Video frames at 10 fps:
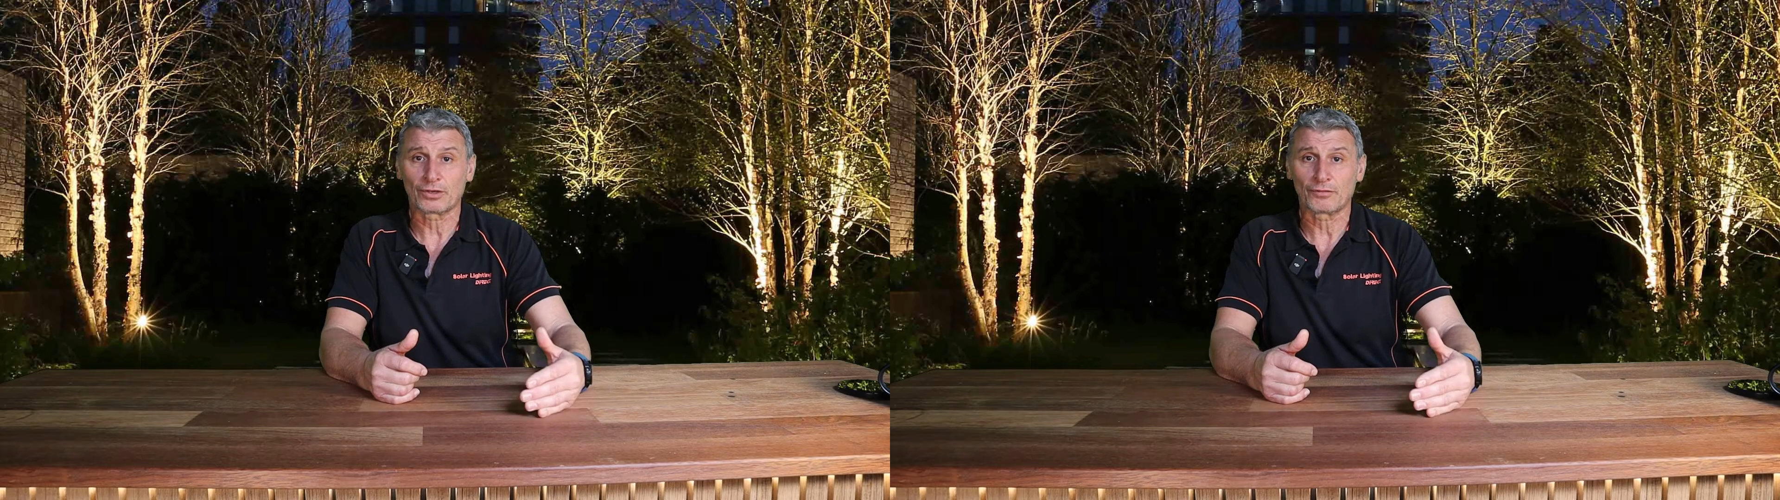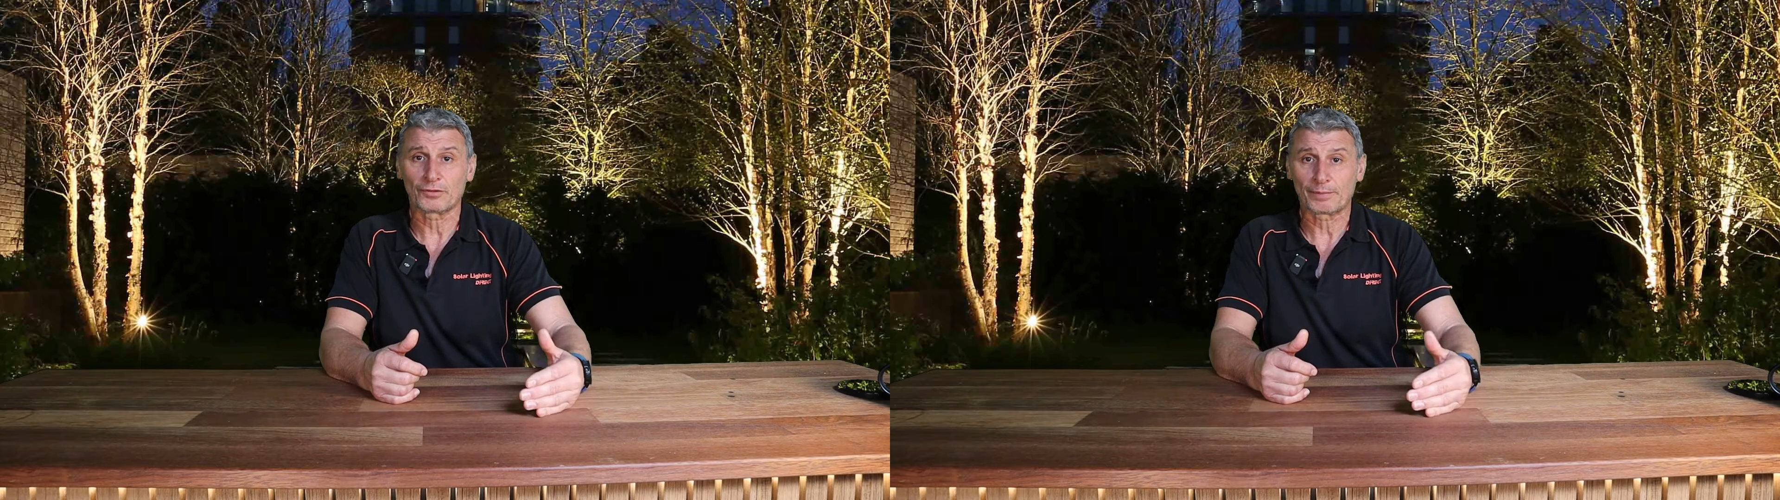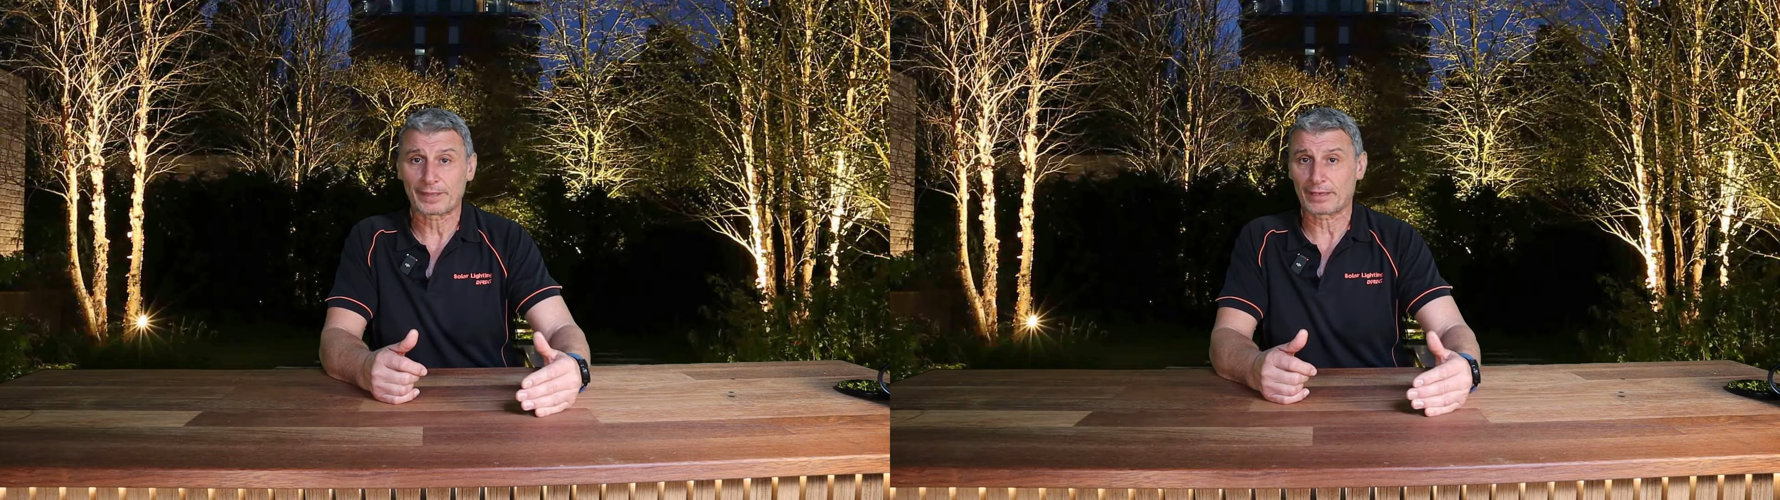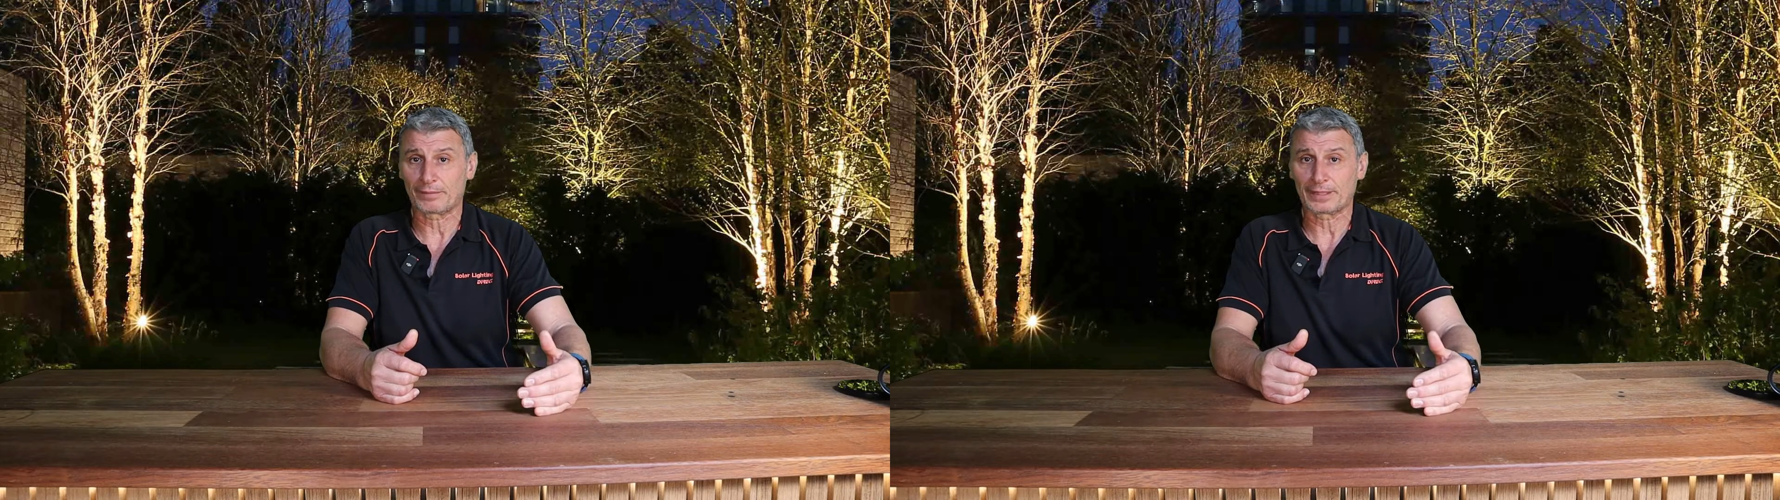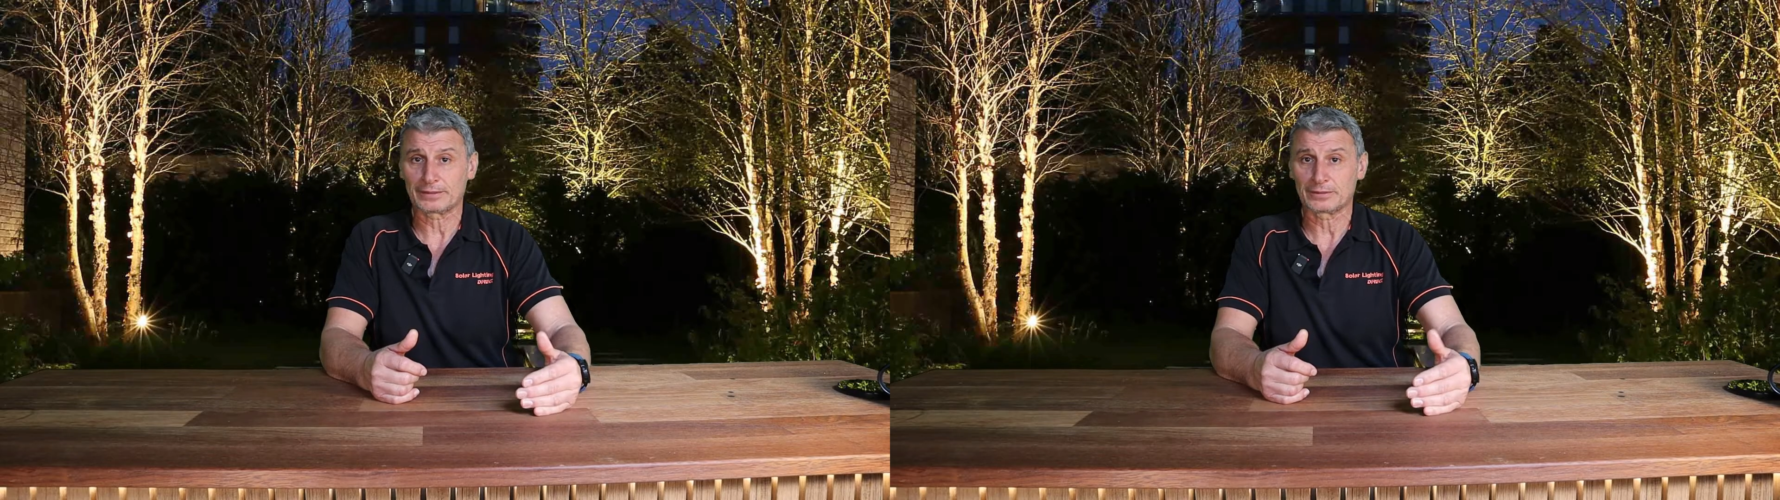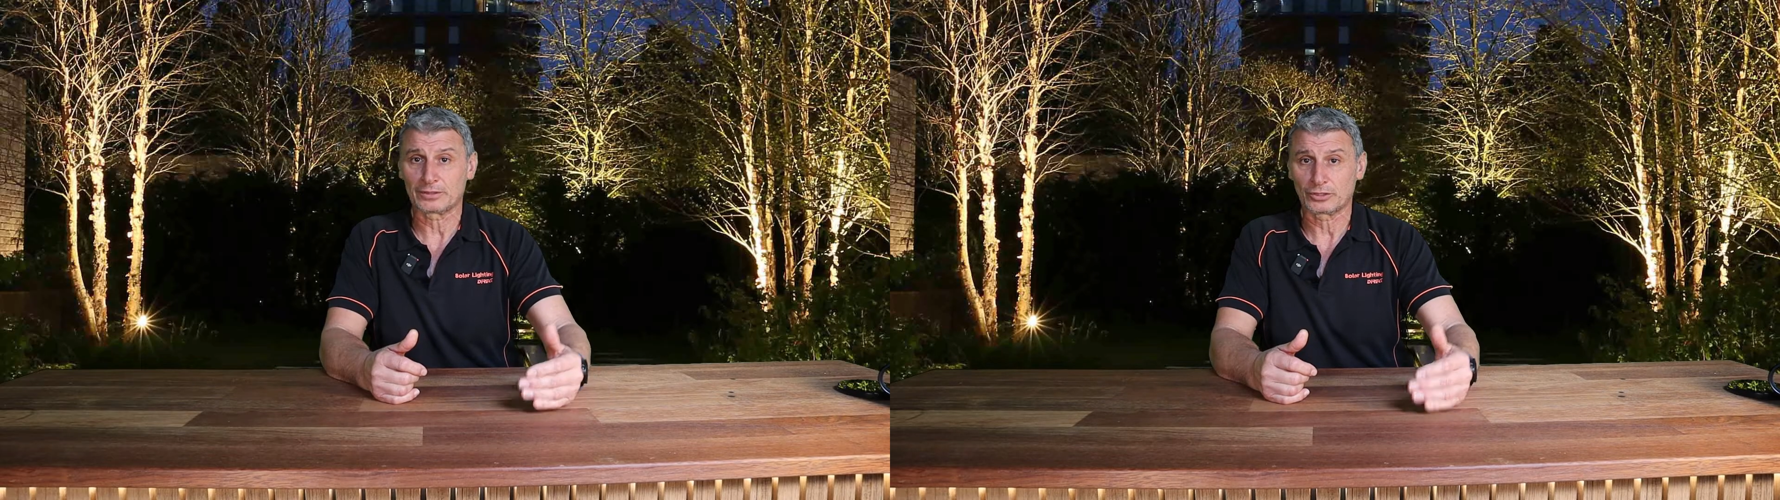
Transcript: of your power button,